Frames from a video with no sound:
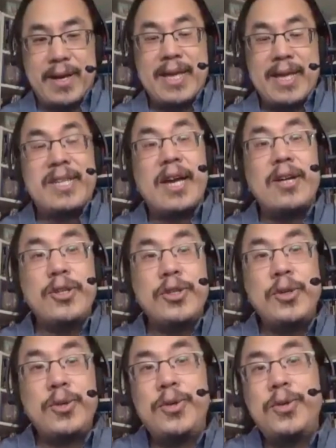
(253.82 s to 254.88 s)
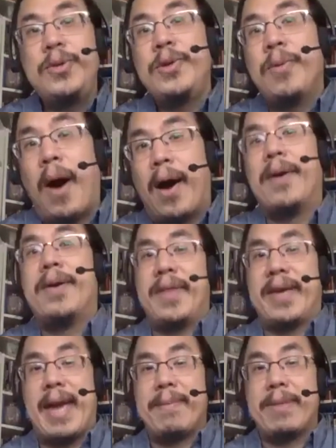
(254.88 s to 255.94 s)
tells you who you are in the
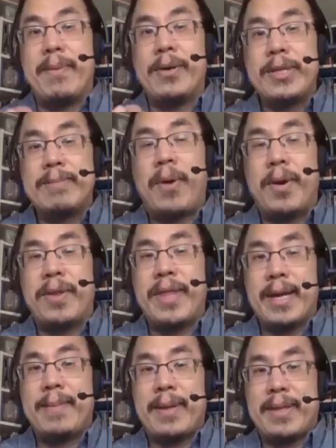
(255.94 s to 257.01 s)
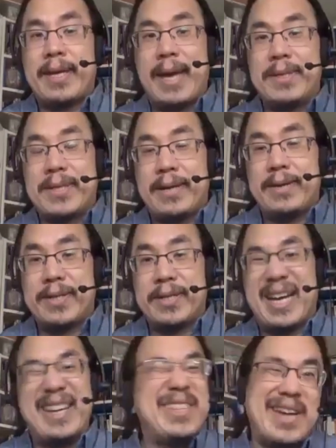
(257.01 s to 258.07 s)
game. The most important thing about the game designer's
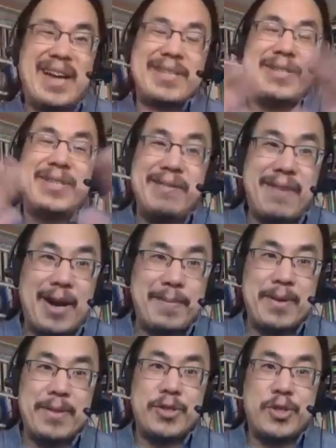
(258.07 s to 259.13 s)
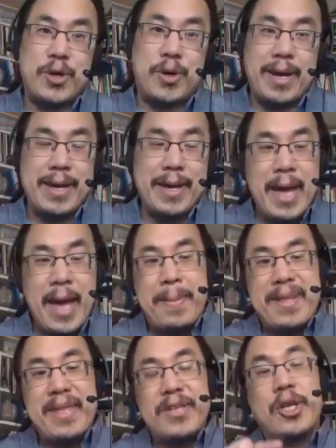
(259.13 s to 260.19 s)
design is not just the environment of the story,
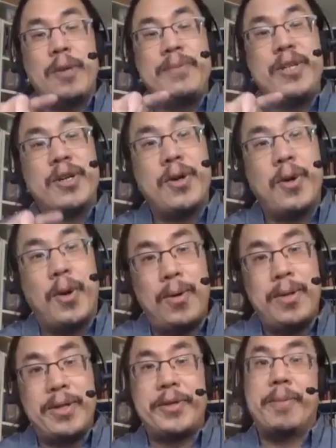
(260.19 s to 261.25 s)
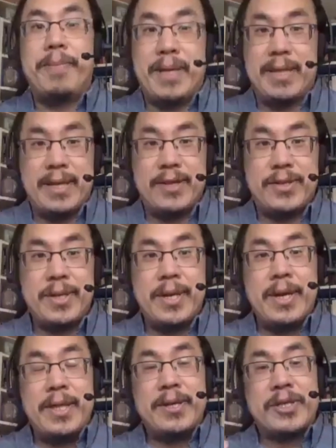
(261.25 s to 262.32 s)
but they sculpt your goal and your abilities.
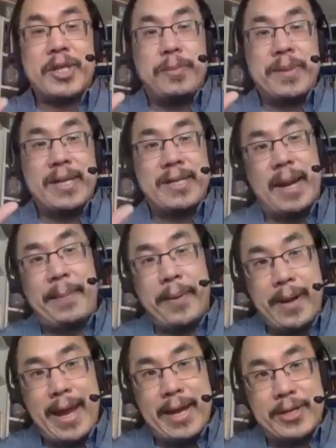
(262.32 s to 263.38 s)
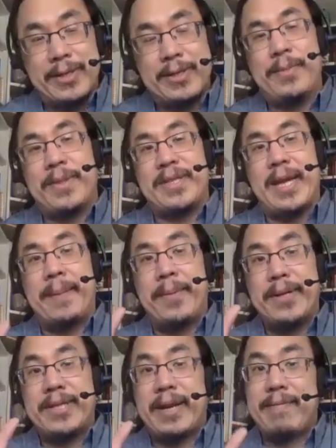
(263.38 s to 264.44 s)
They're sculpting a temporary agent with a
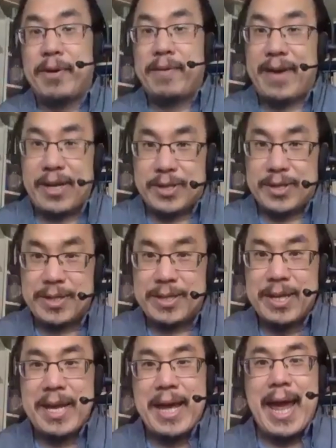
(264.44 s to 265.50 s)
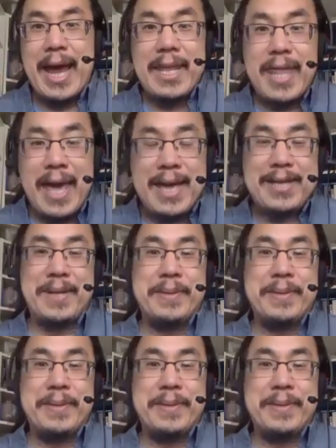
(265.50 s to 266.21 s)
temporary set of motivations. And then